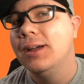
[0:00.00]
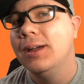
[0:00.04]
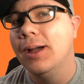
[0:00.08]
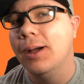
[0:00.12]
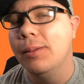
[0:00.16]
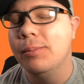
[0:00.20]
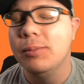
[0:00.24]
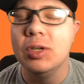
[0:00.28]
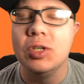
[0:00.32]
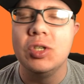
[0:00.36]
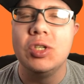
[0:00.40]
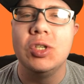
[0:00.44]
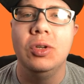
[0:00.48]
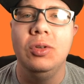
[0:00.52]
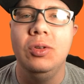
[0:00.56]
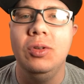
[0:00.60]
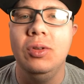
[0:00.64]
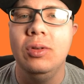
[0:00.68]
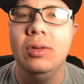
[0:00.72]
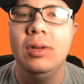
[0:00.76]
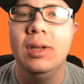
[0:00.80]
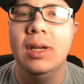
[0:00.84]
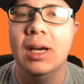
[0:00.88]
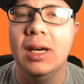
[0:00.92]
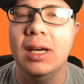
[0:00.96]
I'm going to show
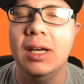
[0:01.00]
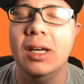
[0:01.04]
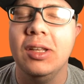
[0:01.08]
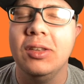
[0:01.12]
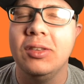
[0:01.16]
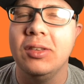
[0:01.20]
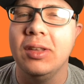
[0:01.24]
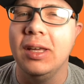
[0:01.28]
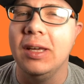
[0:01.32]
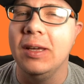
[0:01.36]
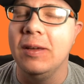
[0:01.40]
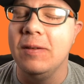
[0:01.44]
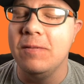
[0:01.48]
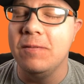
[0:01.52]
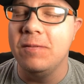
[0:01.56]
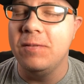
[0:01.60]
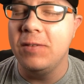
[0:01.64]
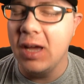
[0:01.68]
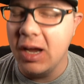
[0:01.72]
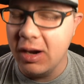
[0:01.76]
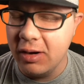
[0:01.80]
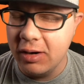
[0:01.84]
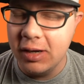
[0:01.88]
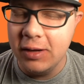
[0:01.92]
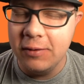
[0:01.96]
you guys a
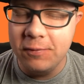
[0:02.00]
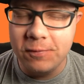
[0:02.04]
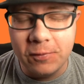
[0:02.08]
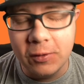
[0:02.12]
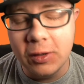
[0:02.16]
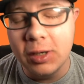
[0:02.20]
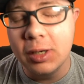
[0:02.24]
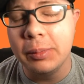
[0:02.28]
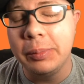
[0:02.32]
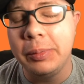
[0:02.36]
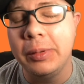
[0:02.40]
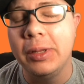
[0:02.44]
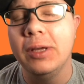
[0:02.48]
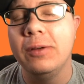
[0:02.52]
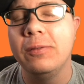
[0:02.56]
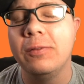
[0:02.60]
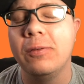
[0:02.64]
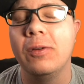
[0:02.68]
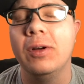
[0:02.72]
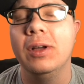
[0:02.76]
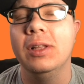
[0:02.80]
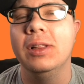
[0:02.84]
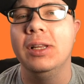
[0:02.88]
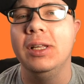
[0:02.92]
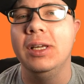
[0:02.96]
very free-to-play
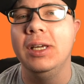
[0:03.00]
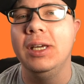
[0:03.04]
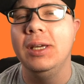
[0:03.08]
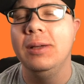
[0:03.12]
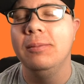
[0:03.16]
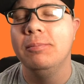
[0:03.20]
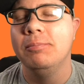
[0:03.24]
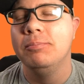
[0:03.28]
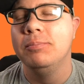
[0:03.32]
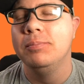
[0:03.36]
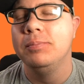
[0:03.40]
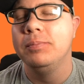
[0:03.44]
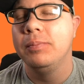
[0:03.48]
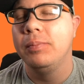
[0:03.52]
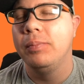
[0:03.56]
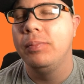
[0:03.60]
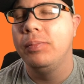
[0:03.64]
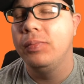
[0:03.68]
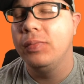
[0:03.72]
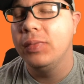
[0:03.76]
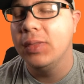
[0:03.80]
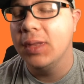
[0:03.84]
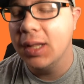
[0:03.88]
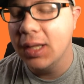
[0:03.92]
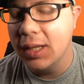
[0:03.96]
friendly
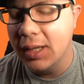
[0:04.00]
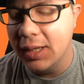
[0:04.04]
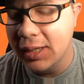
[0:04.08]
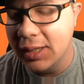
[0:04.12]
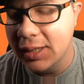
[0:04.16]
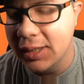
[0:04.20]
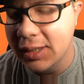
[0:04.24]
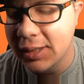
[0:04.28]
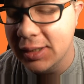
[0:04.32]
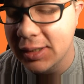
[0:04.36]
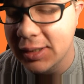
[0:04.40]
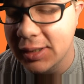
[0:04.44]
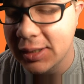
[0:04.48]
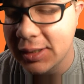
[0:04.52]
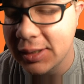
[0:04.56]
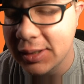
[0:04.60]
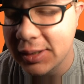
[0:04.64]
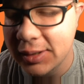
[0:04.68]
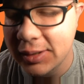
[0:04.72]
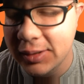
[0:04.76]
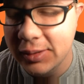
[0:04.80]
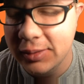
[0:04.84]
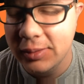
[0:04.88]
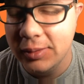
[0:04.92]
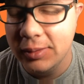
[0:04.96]

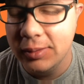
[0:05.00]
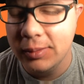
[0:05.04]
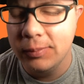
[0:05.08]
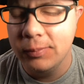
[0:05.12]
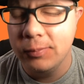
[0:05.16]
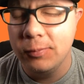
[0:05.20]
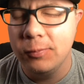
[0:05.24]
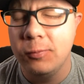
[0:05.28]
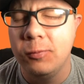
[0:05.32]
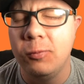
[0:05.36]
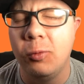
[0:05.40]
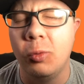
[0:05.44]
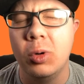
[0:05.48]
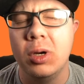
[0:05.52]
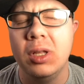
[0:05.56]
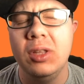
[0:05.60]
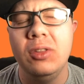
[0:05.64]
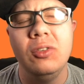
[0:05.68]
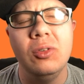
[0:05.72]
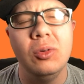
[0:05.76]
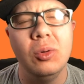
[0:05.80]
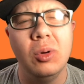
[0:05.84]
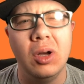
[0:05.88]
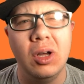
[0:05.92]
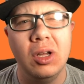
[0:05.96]

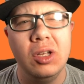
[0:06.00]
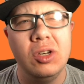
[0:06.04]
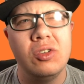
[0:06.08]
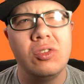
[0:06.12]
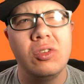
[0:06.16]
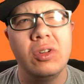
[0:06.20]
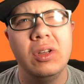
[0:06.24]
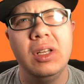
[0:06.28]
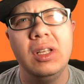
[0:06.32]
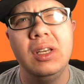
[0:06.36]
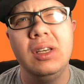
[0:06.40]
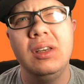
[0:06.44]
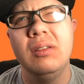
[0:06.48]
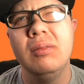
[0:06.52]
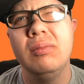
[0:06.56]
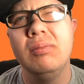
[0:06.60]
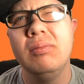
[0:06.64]
4200